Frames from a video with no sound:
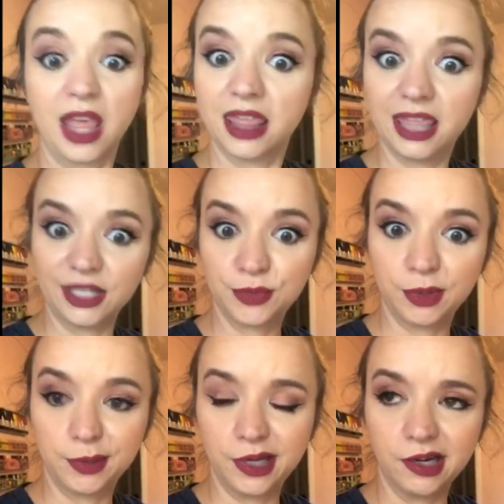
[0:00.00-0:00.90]
that's where
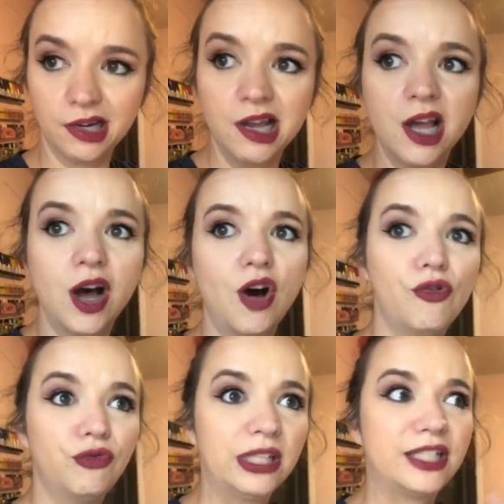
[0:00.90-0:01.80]
we are.
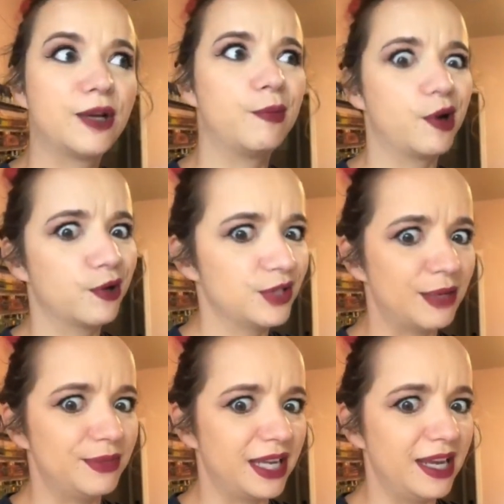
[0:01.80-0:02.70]
Hopefully tomorrow's
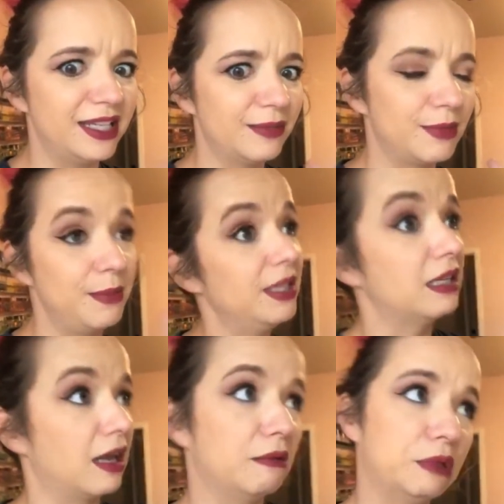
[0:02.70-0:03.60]
update, maybe
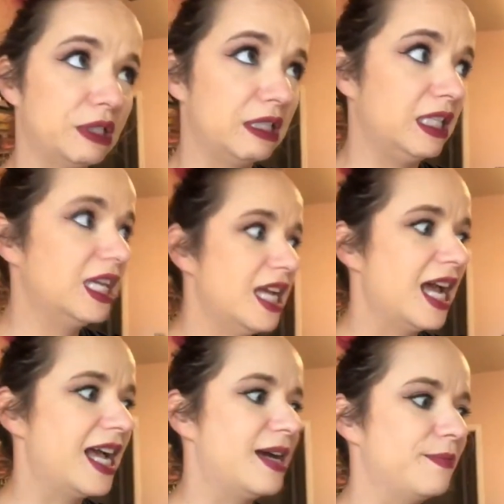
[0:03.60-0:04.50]
tonight, we'll see.
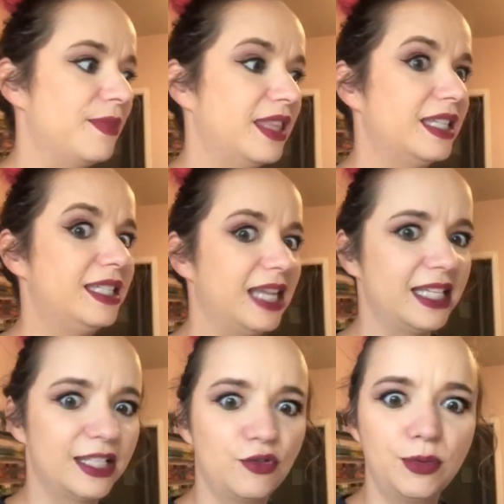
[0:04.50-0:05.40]
The
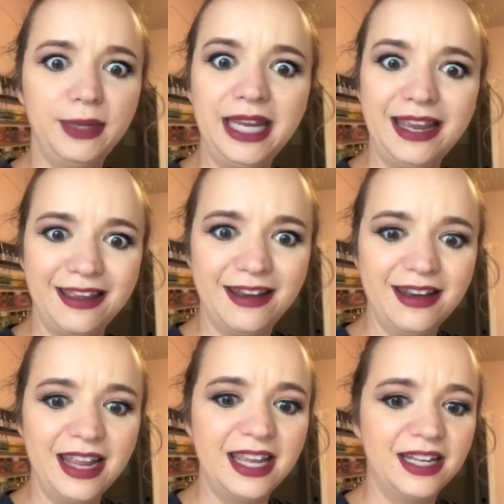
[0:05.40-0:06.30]
desk will be in.
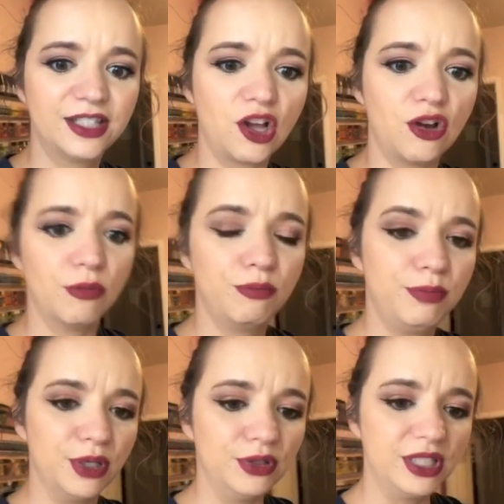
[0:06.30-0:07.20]
It is all
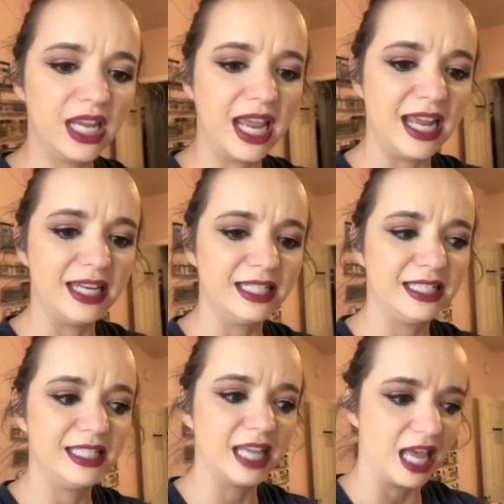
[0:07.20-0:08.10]
built
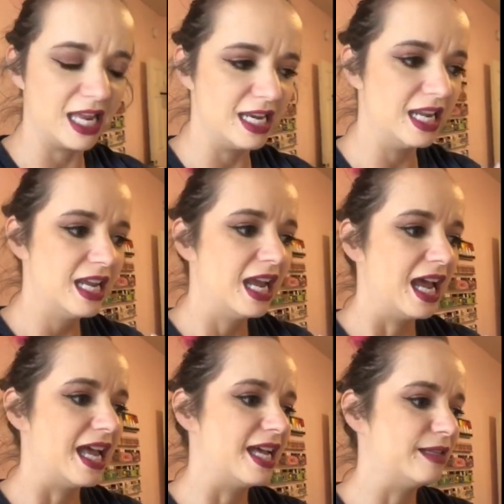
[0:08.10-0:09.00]
and done.
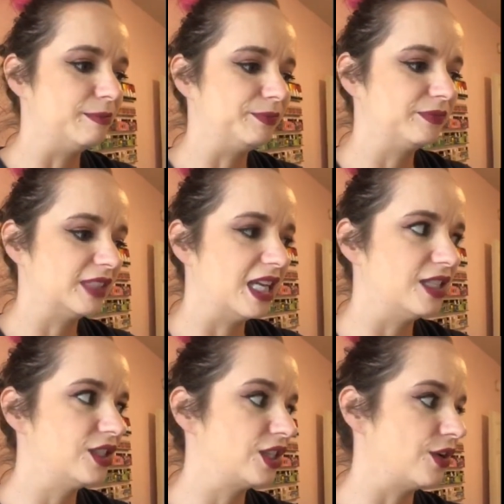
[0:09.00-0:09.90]

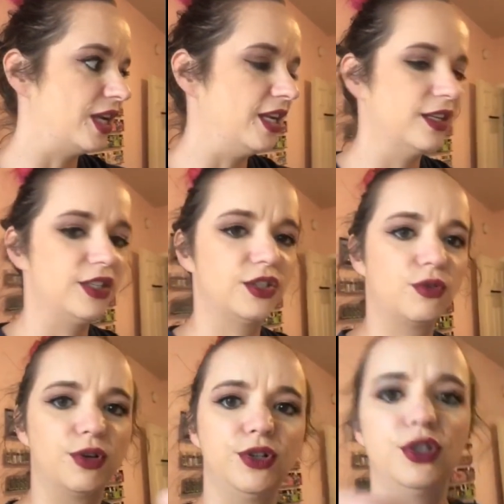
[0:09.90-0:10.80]
And so he is just
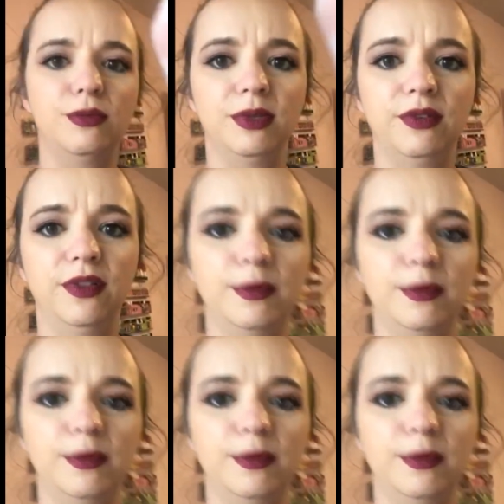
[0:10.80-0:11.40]
going to, let me flip it